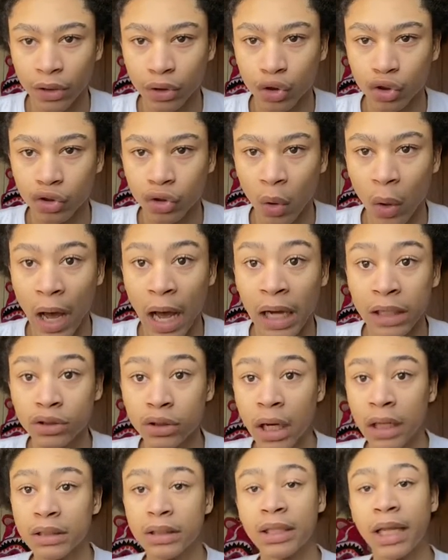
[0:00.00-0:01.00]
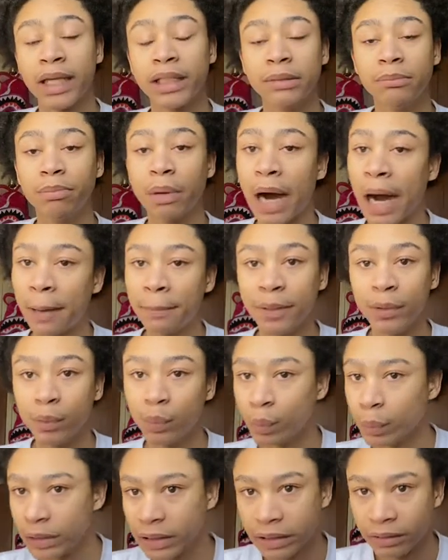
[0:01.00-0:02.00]
So I tried to like bob and
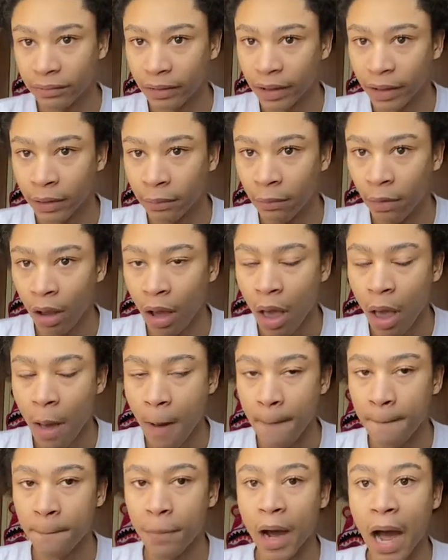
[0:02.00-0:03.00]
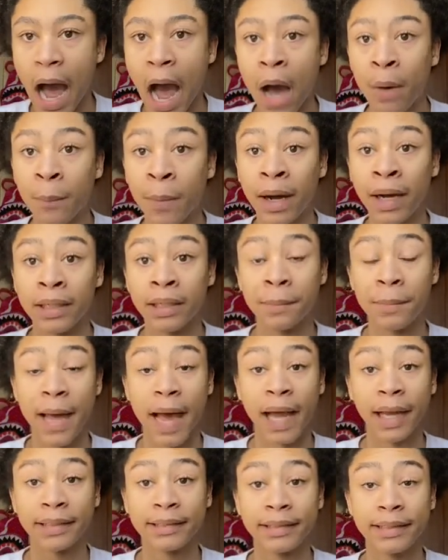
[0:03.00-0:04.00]
weave him, but I wound up
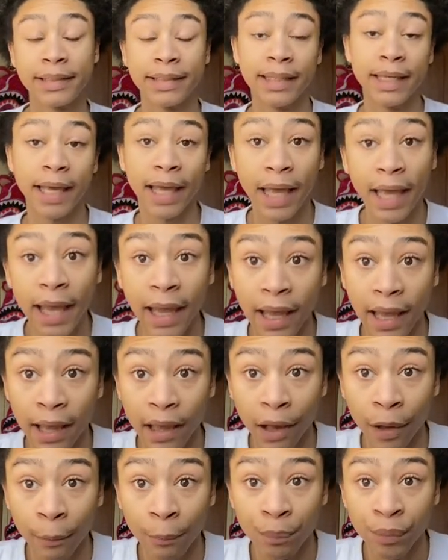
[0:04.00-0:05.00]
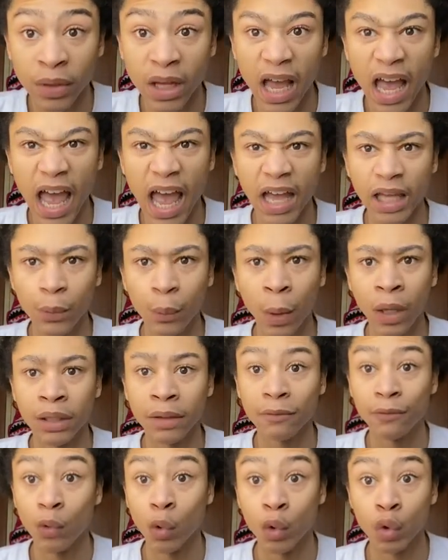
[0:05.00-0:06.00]
actually hitting him, and he wound
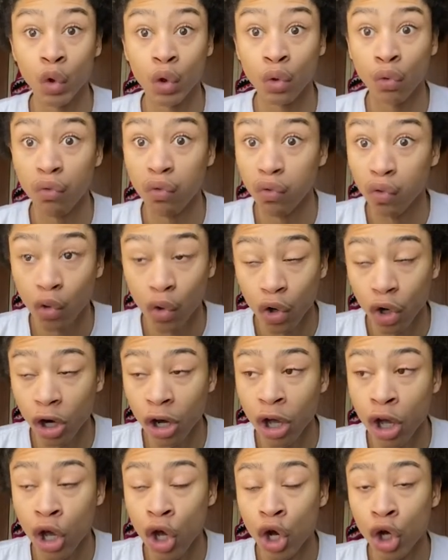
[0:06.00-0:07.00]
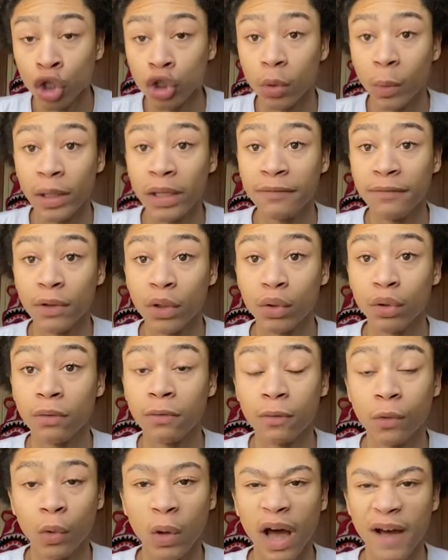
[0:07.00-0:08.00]
up falling on the floor. So when he fell on the
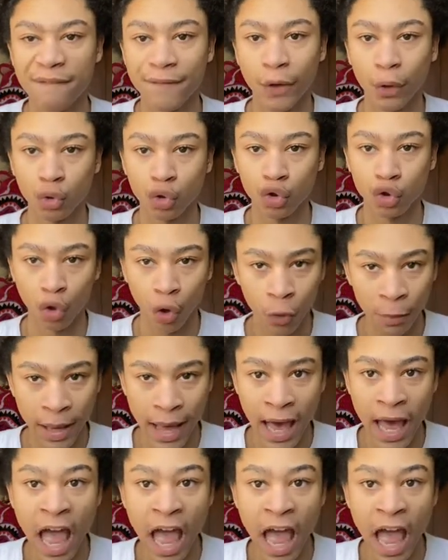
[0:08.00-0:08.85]
floor, I felt so bad.